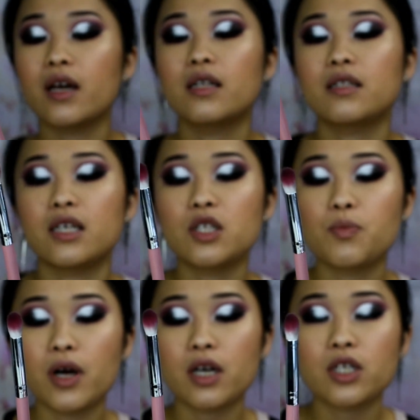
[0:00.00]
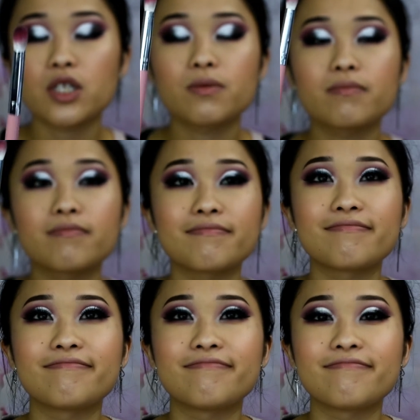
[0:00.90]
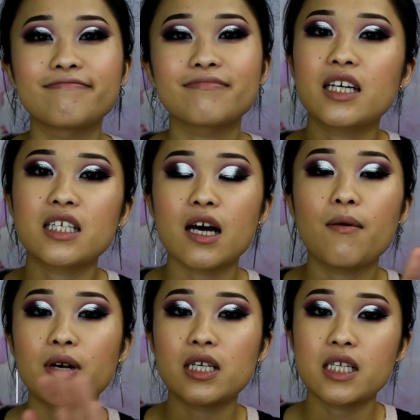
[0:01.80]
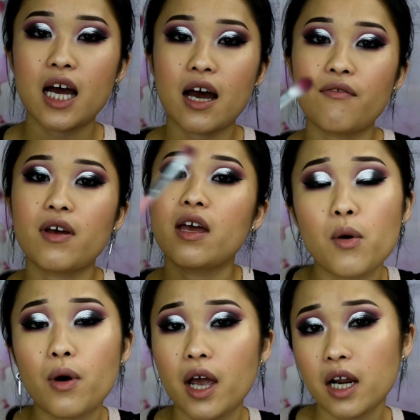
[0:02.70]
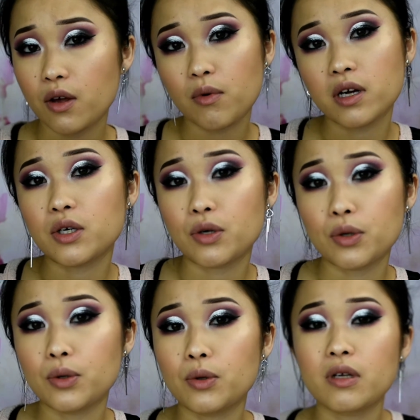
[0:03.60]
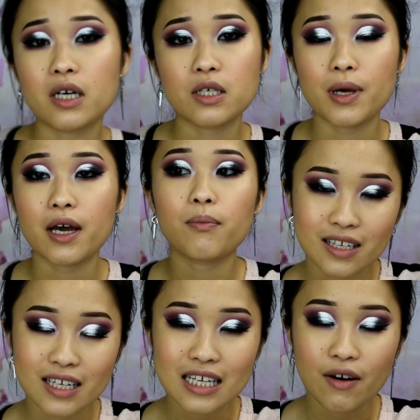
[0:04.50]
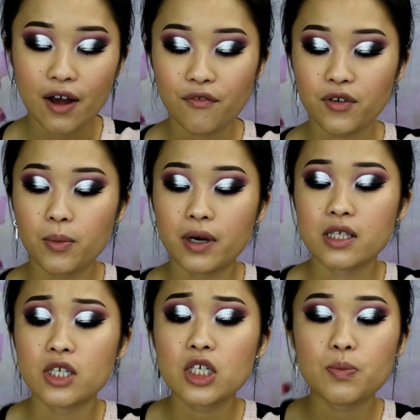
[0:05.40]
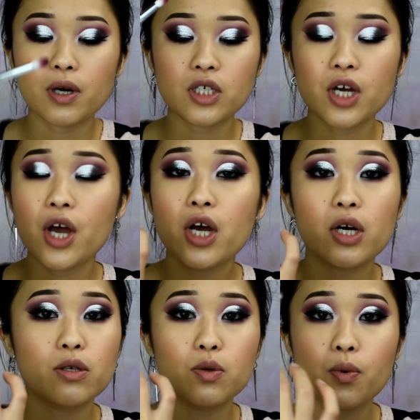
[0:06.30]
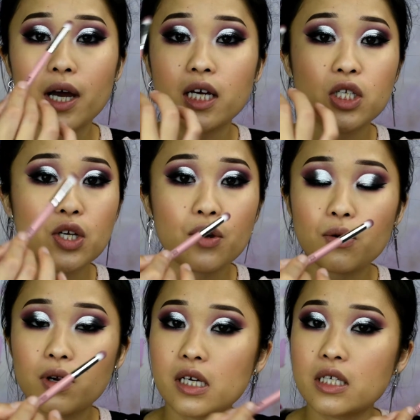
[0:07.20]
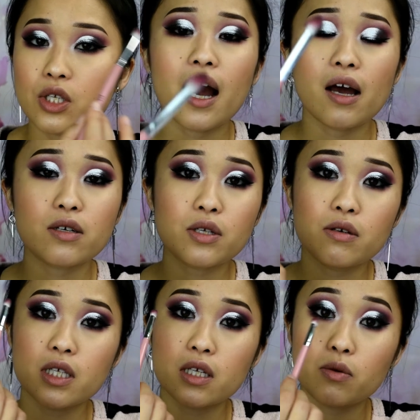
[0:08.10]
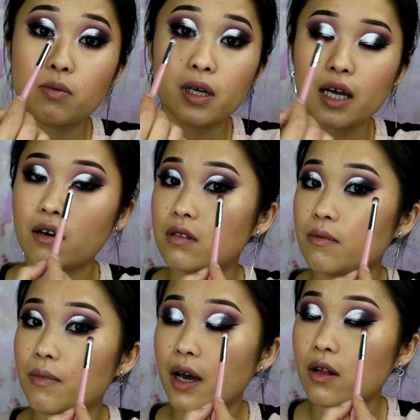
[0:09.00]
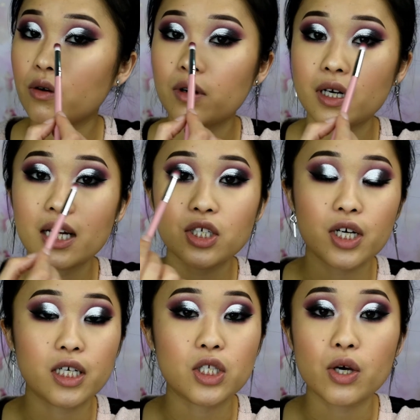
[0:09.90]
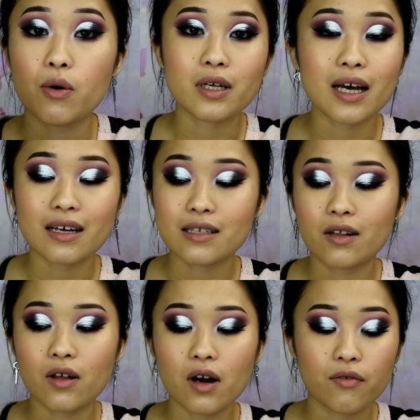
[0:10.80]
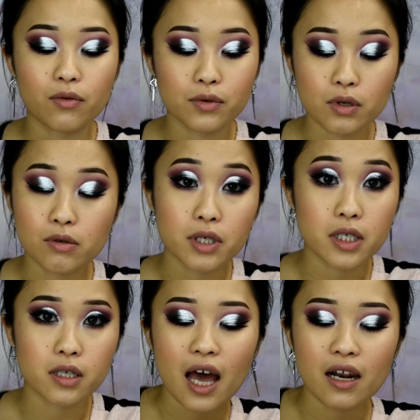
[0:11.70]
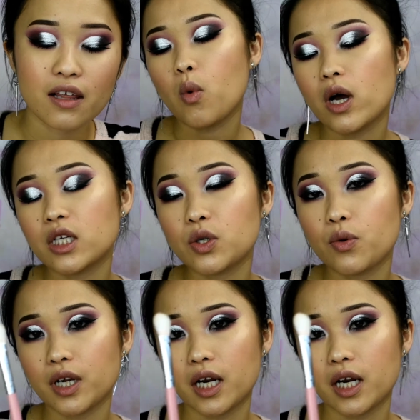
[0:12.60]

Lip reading: This brush is a must-have for anyone who does makeup. That's how I feel, because this brush goes right into your crease. I also use it to blend out my lower lash line, so it has a lot of uses. And then 129.